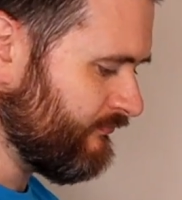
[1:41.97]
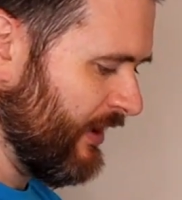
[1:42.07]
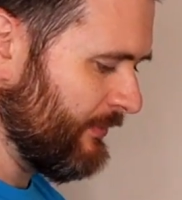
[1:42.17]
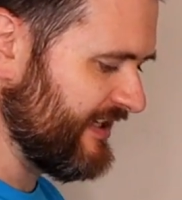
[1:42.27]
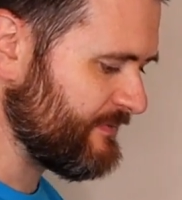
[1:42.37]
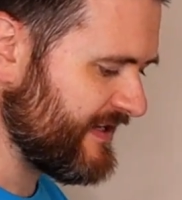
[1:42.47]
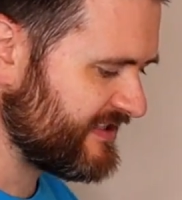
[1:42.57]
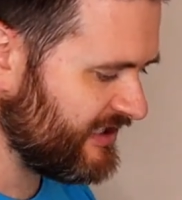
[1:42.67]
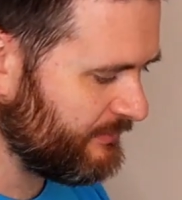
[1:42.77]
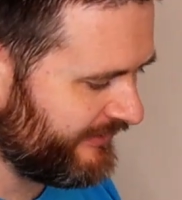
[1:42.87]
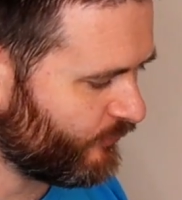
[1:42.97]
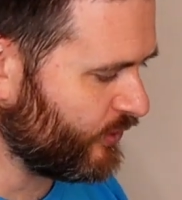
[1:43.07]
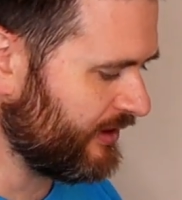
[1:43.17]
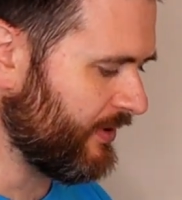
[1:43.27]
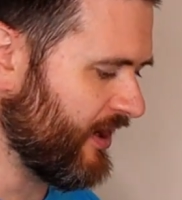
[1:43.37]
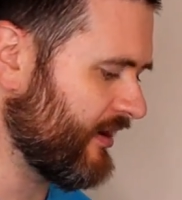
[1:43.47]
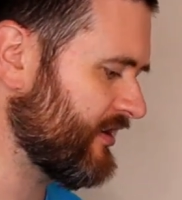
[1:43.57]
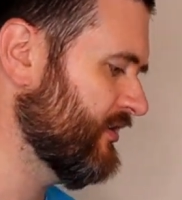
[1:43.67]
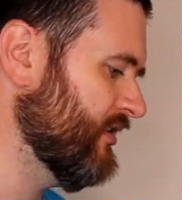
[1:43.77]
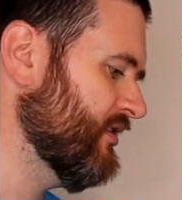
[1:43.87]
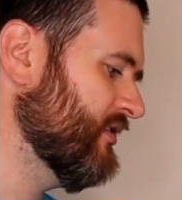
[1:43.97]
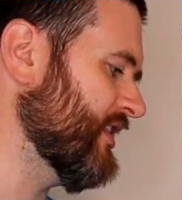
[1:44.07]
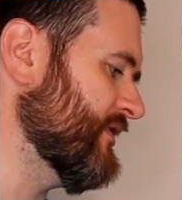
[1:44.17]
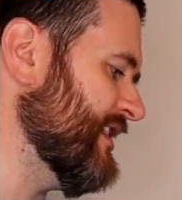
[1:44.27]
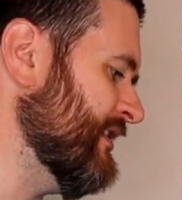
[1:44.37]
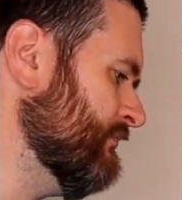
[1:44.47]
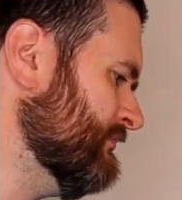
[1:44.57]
So it's basically a bit of orchid bark goes in.